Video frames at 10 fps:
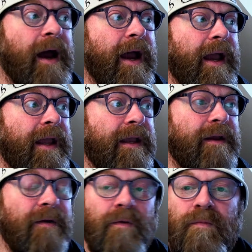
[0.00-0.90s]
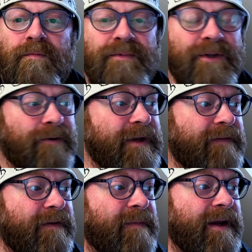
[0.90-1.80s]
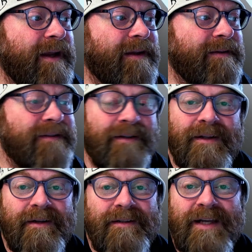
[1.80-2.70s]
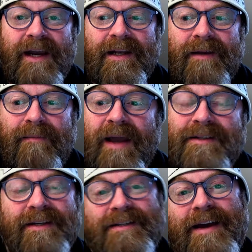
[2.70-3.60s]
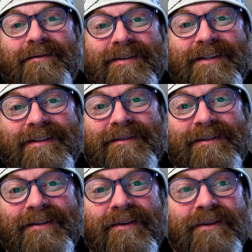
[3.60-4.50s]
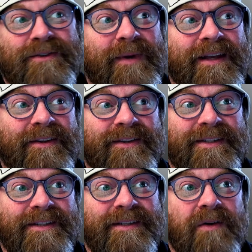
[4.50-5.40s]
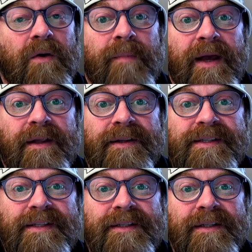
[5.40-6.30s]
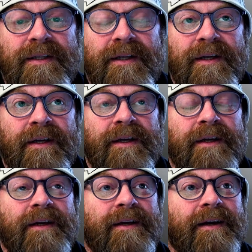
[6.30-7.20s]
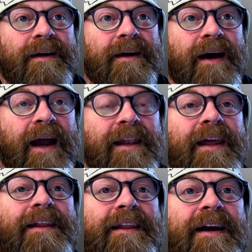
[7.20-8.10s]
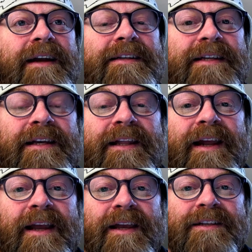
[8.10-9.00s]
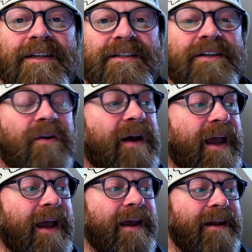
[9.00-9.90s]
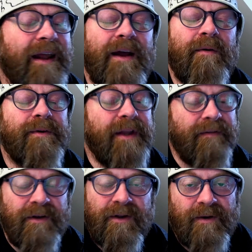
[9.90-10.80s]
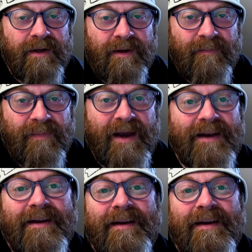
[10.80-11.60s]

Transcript: I don't even mind little tiny magic sounds or twinkles or bells. I like the idea that I can just go ahead and I will never do it, but